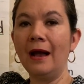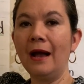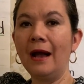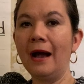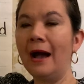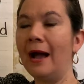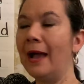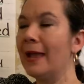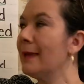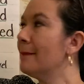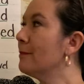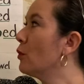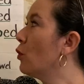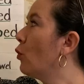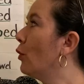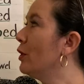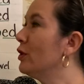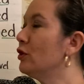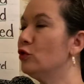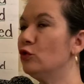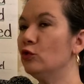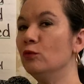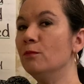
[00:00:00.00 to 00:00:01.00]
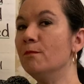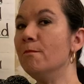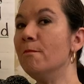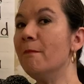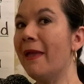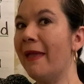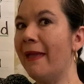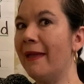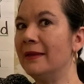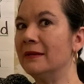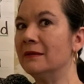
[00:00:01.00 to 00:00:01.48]
I am going to
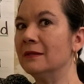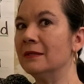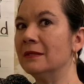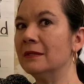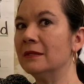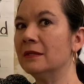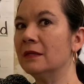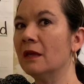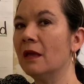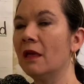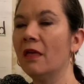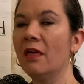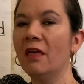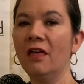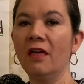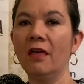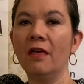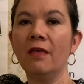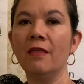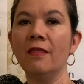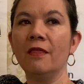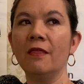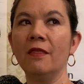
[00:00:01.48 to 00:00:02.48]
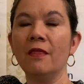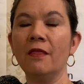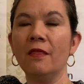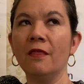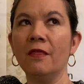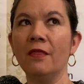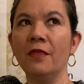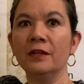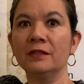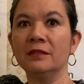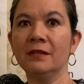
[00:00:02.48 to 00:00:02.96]
mend
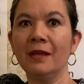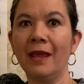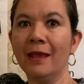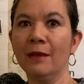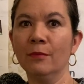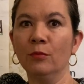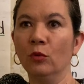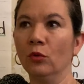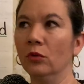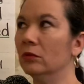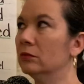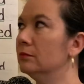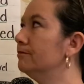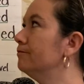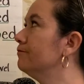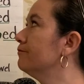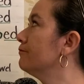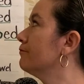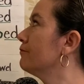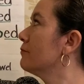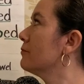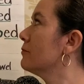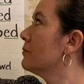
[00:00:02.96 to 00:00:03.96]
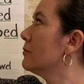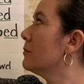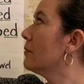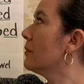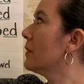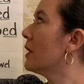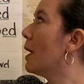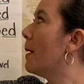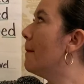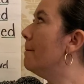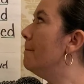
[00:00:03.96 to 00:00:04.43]
the table.
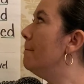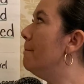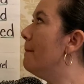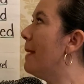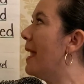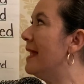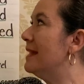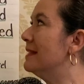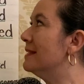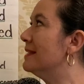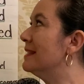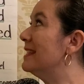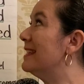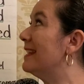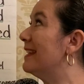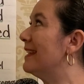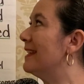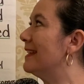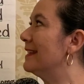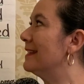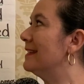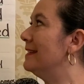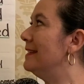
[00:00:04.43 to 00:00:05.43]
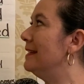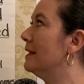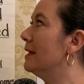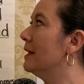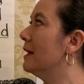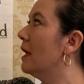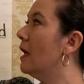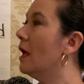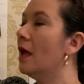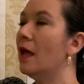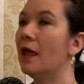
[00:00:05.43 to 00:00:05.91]
Mended.
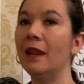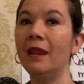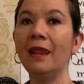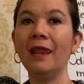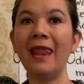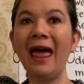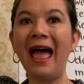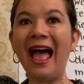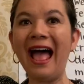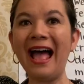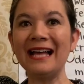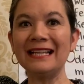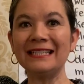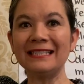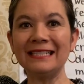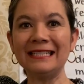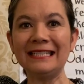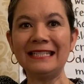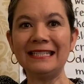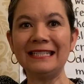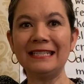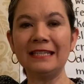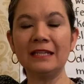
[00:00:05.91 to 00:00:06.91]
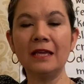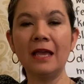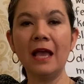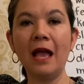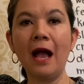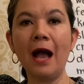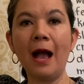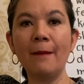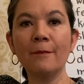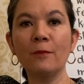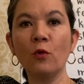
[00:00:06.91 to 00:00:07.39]
Land.
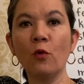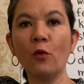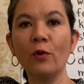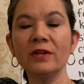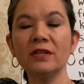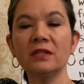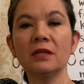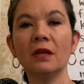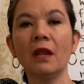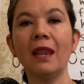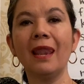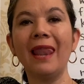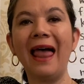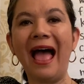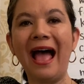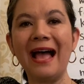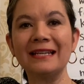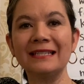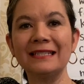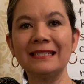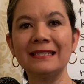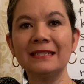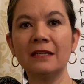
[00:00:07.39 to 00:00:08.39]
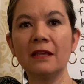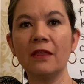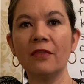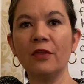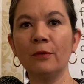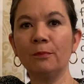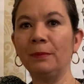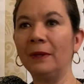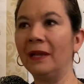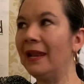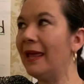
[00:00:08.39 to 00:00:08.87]
I'm going to land
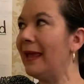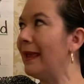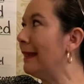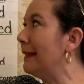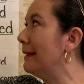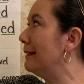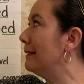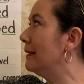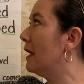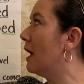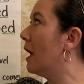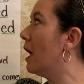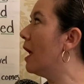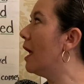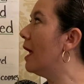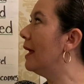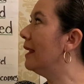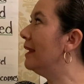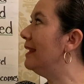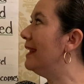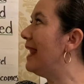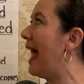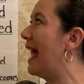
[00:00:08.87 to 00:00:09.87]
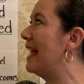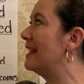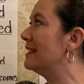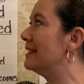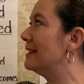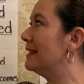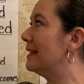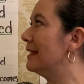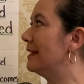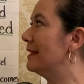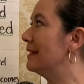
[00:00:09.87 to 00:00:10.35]
the plane.
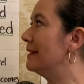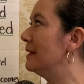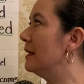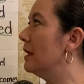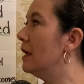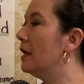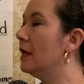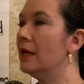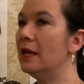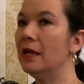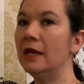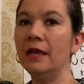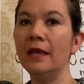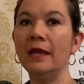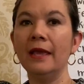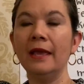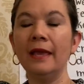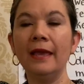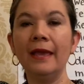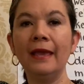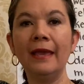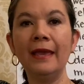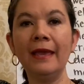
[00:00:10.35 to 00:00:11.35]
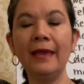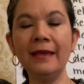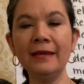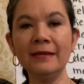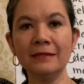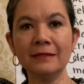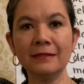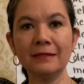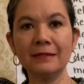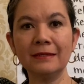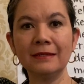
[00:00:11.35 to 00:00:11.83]
Landed.
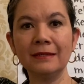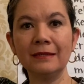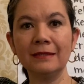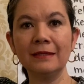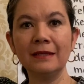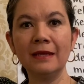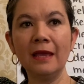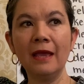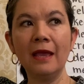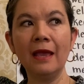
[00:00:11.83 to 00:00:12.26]
Hint.